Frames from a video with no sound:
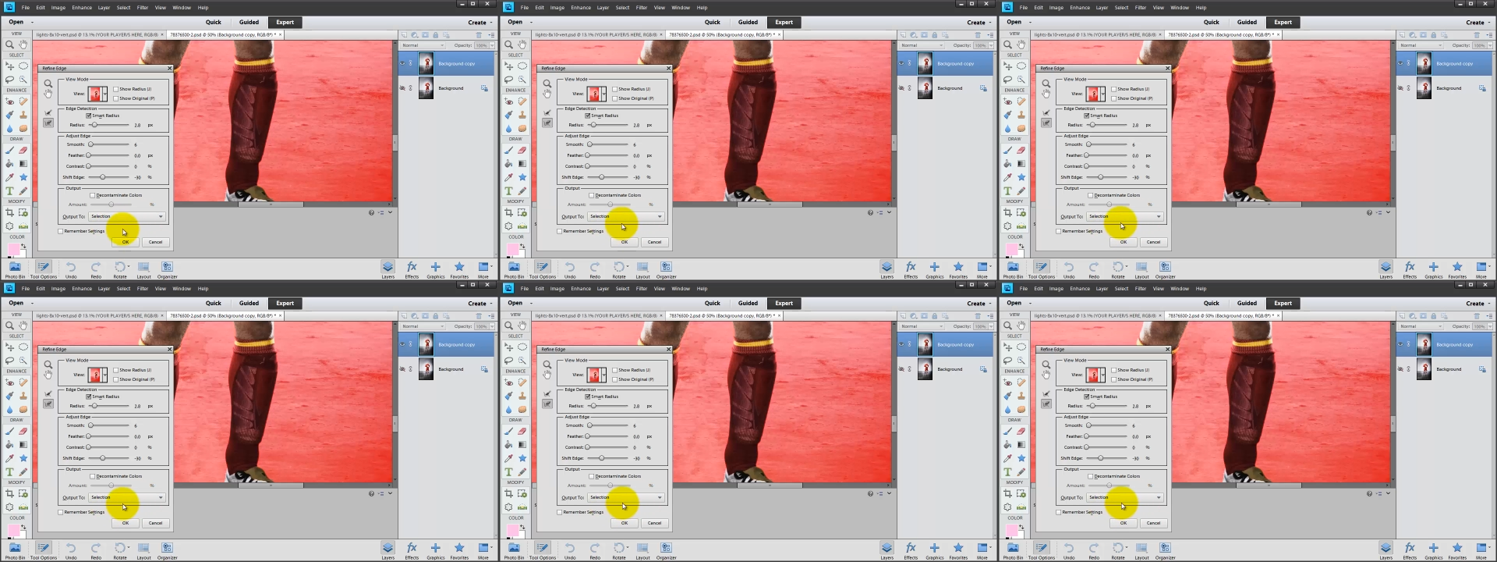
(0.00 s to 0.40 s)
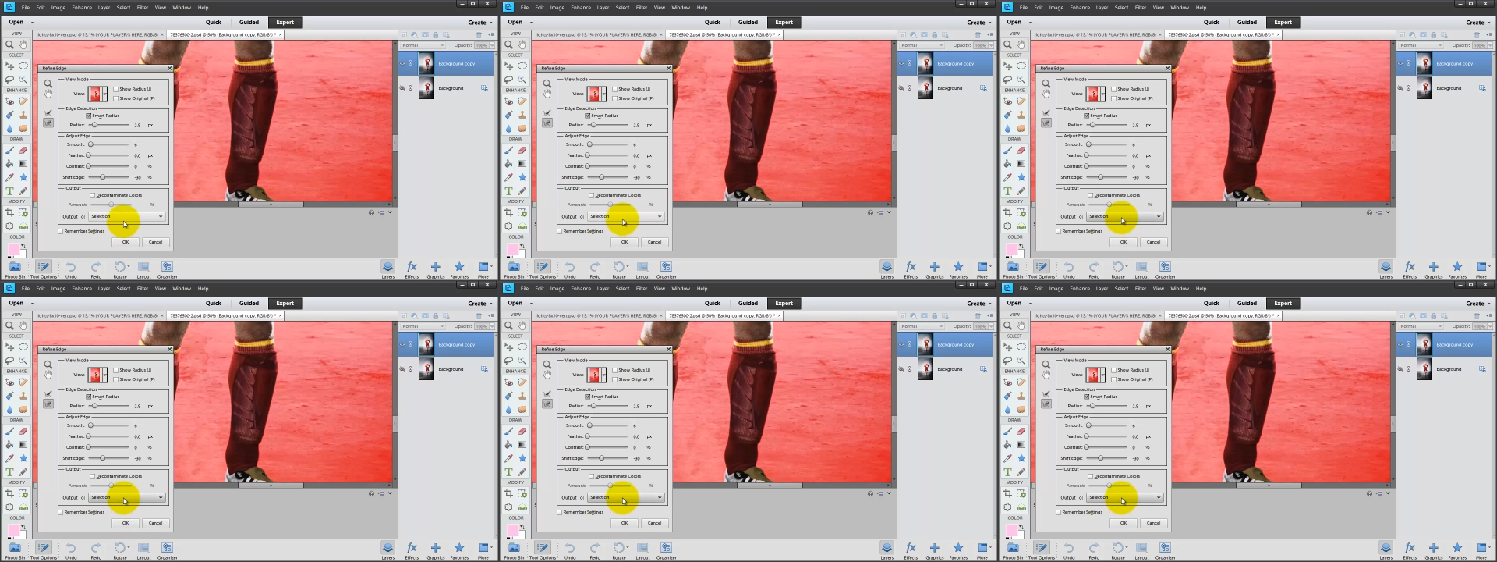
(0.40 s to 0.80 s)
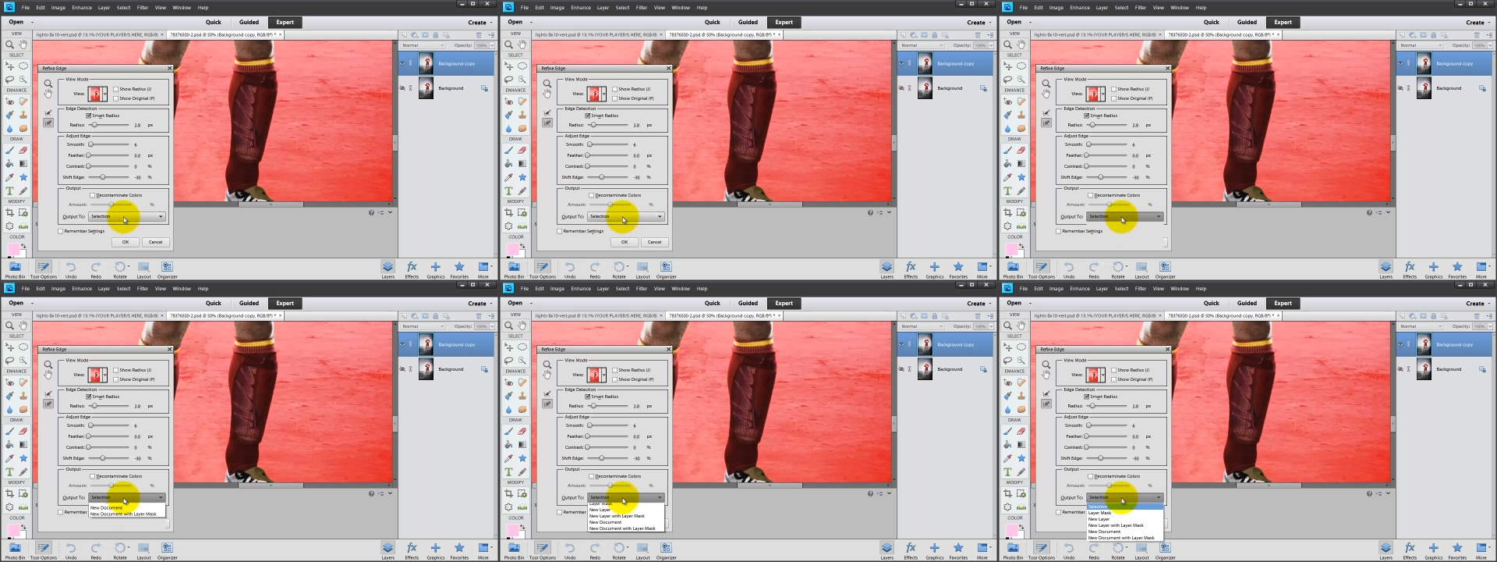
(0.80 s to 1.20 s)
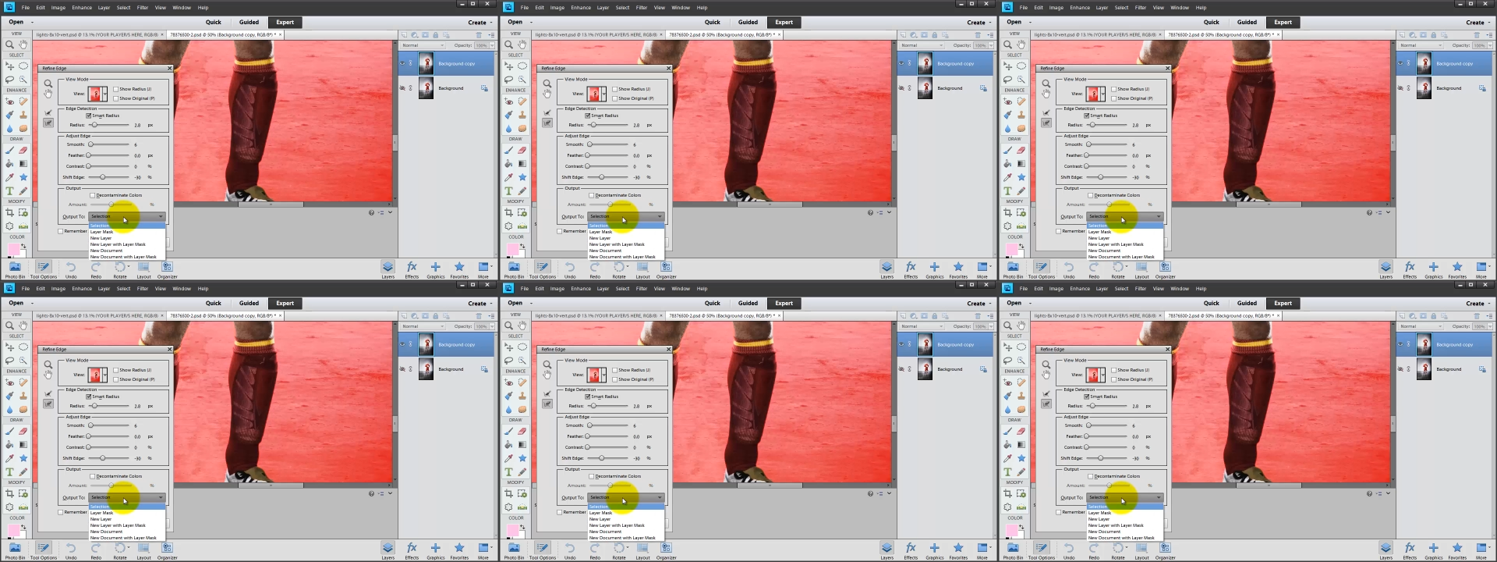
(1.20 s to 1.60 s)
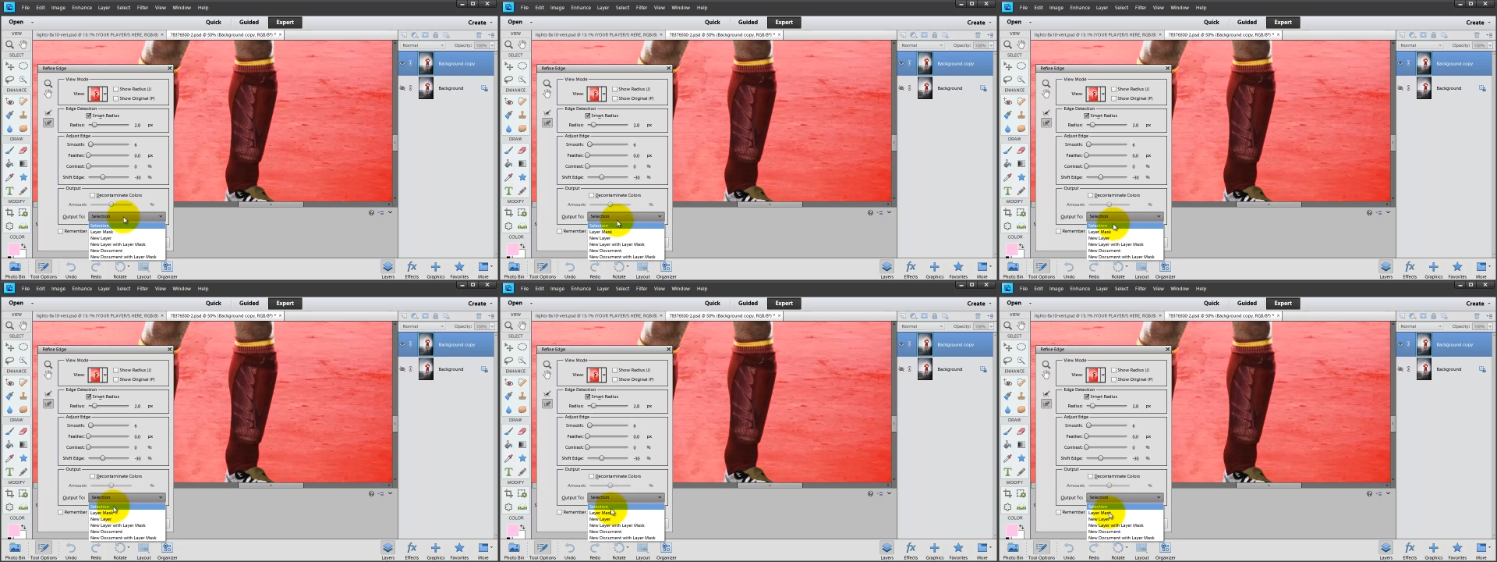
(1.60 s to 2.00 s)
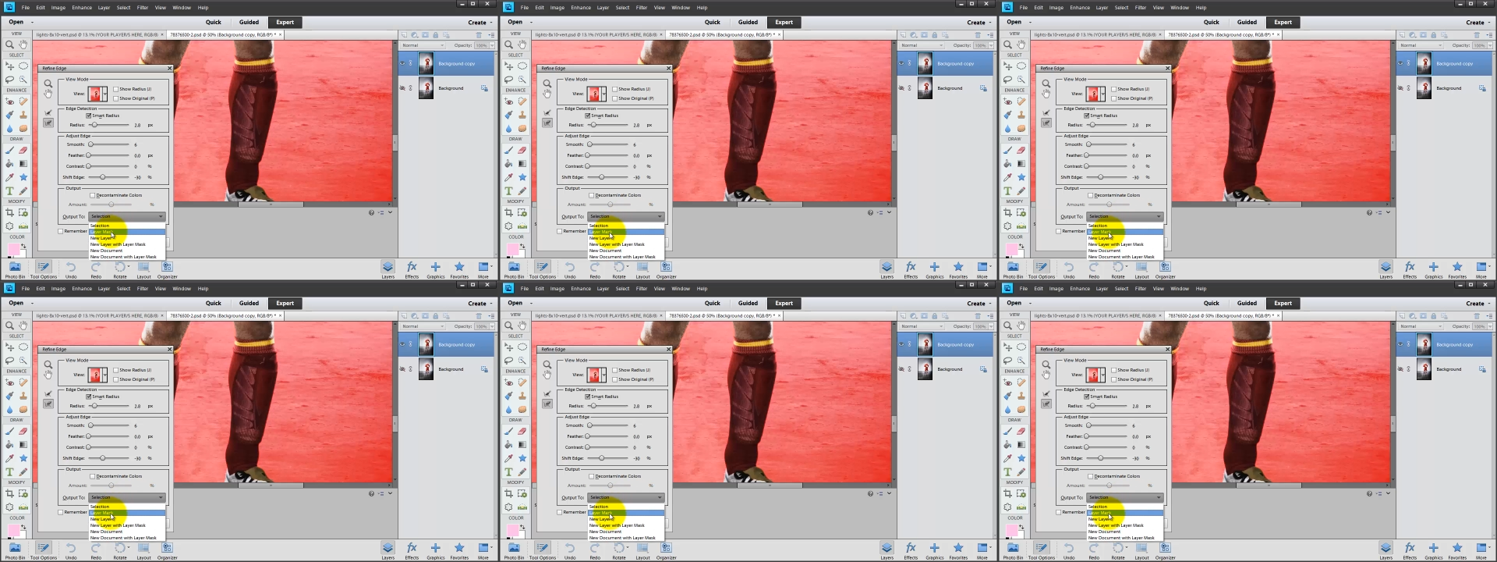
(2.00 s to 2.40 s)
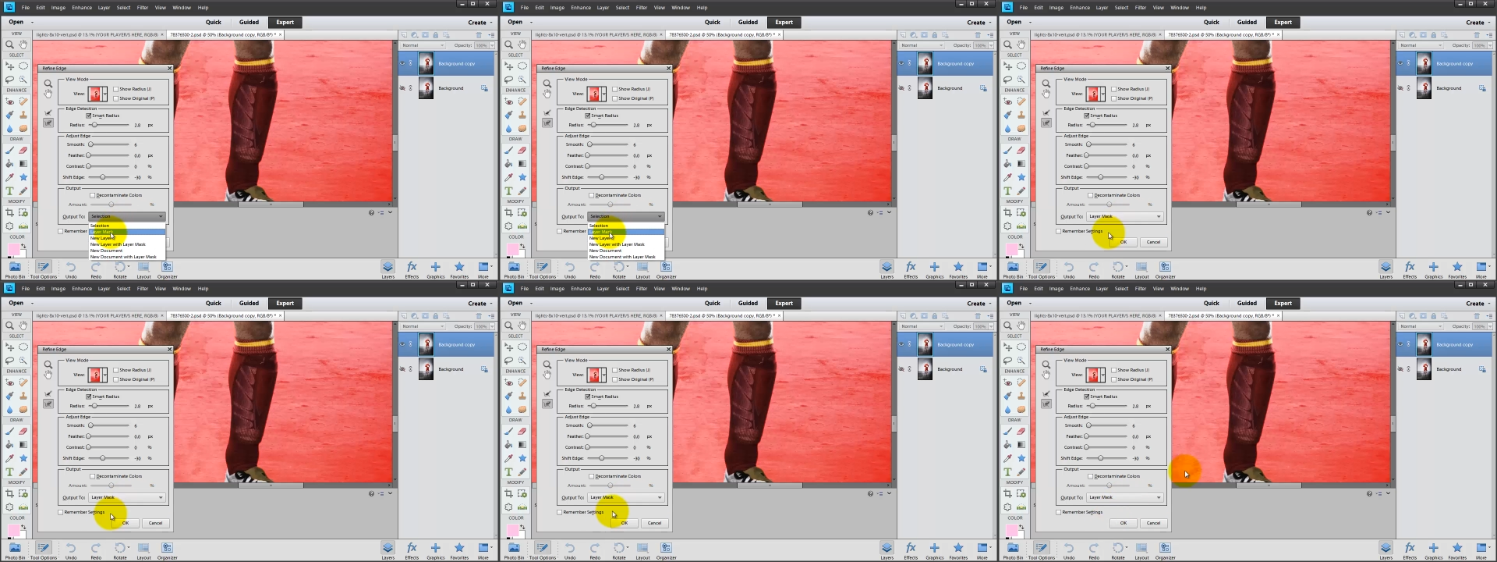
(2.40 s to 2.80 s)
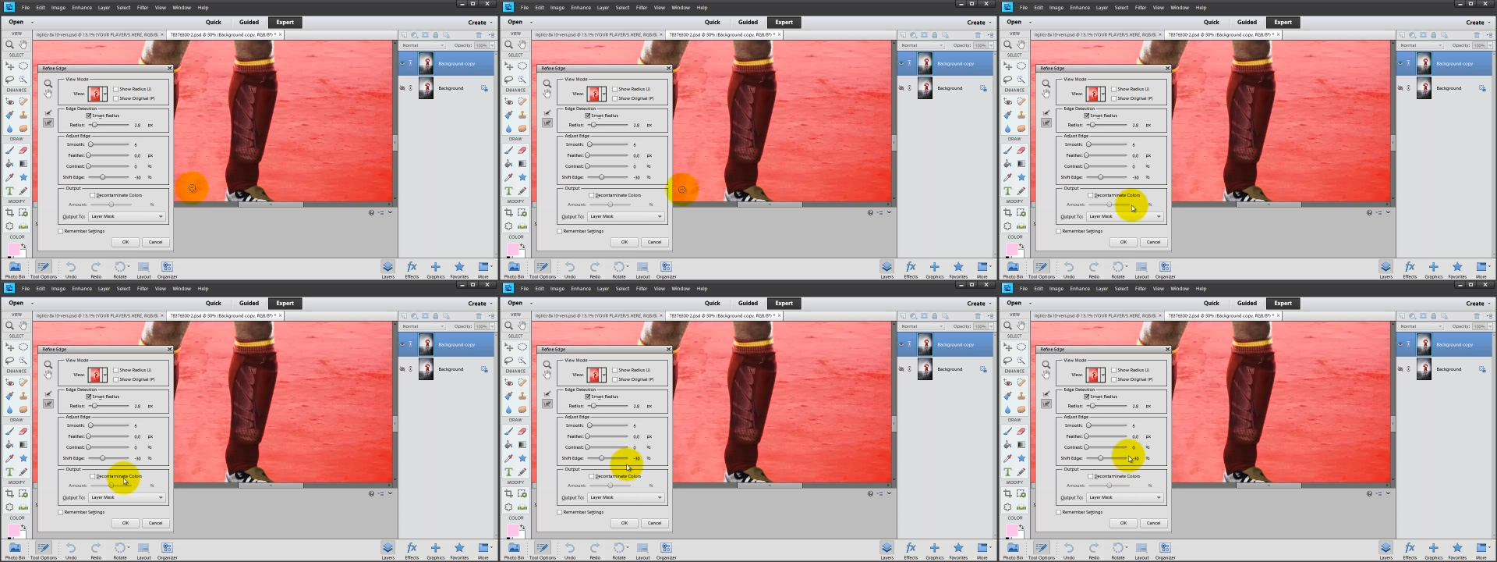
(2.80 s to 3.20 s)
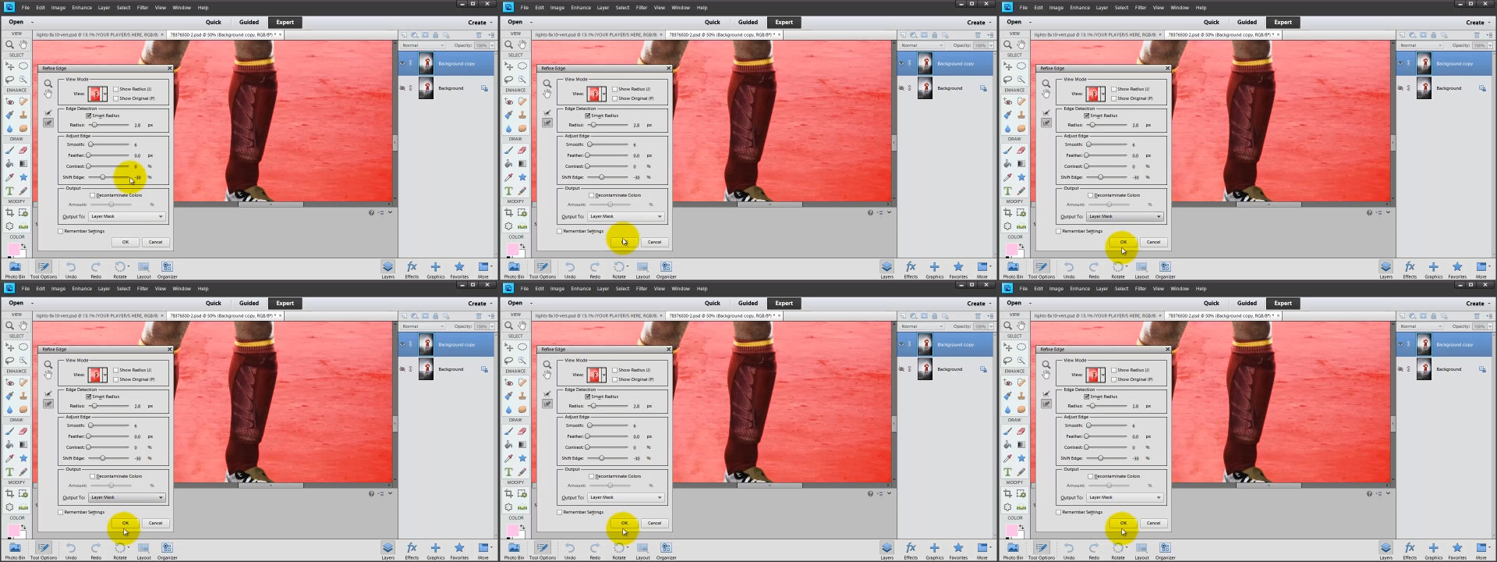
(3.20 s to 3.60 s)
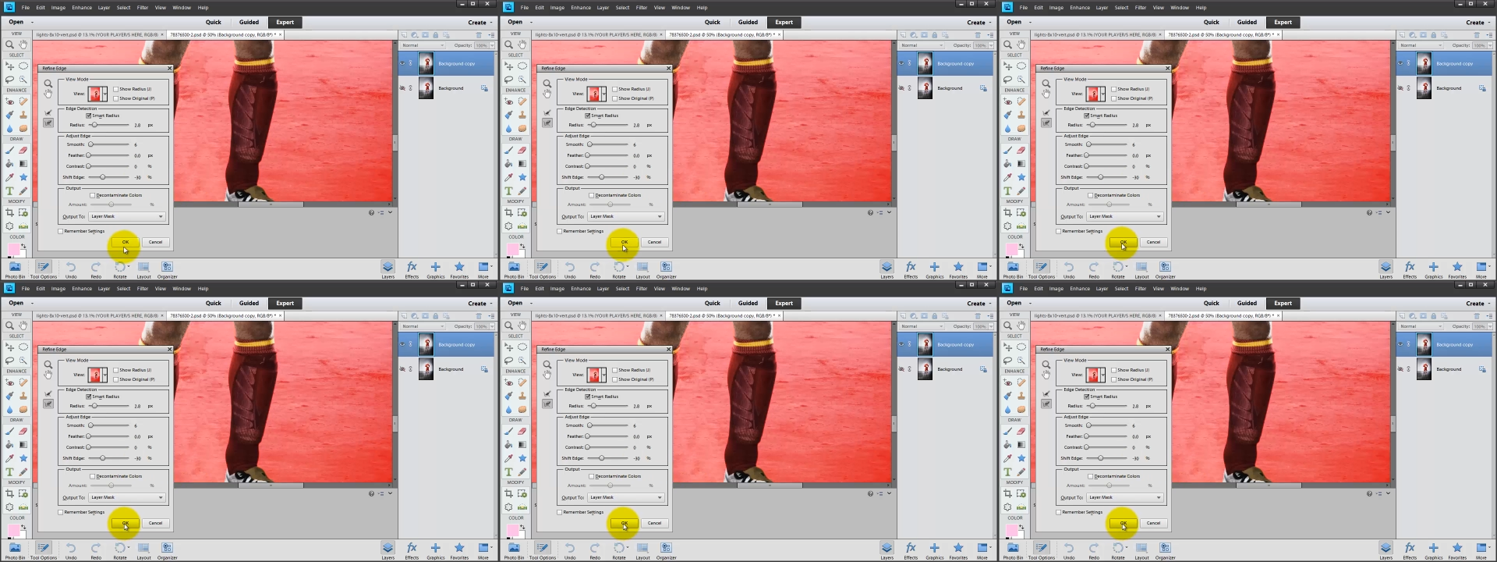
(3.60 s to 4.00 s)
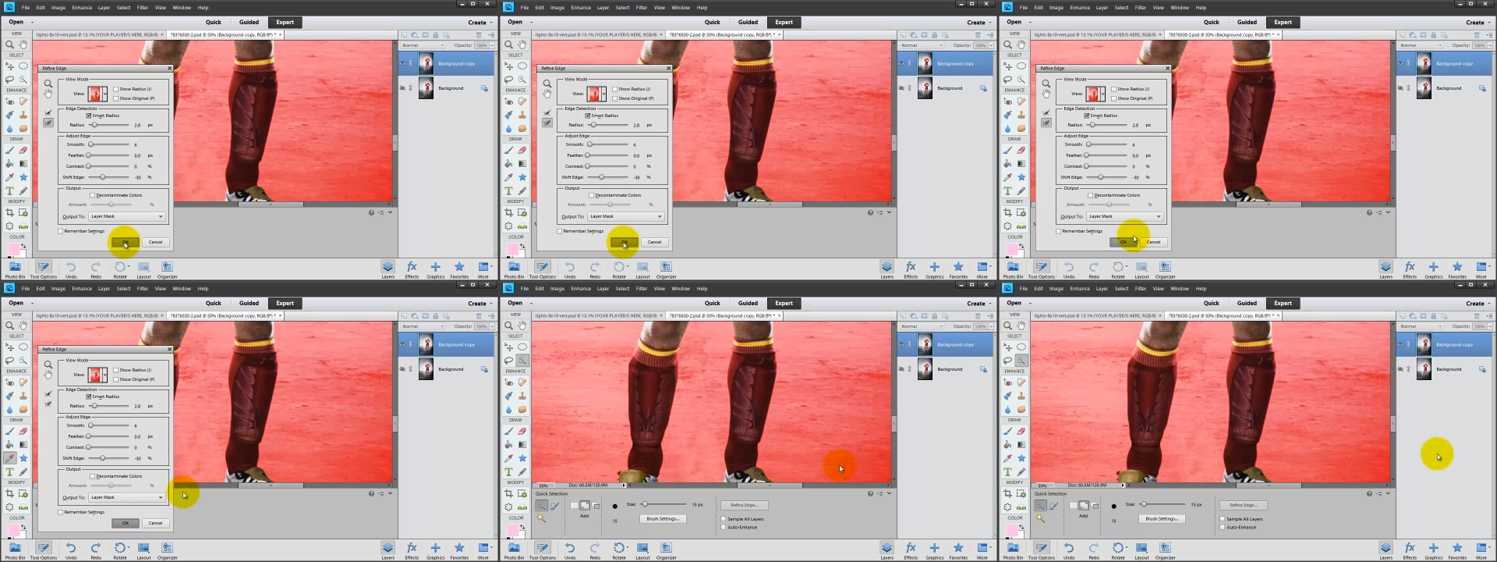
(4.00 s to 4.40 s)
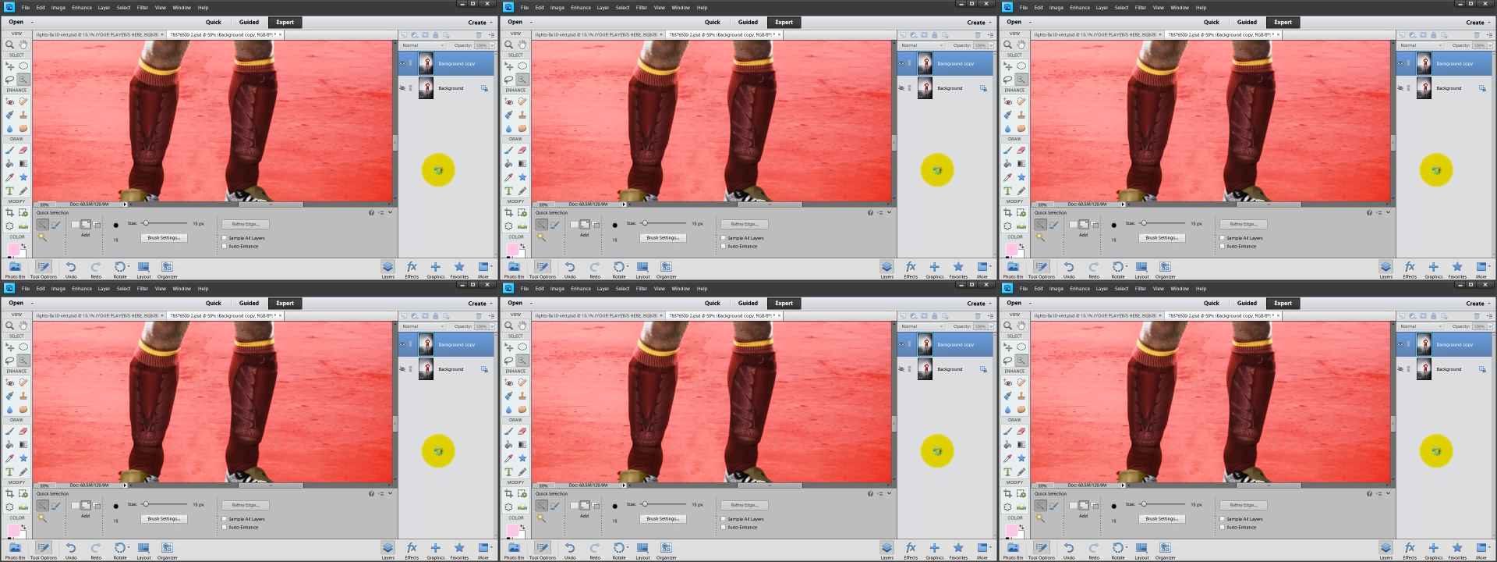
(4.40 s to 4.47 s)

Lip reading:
No face is visible, so there are no lips to read.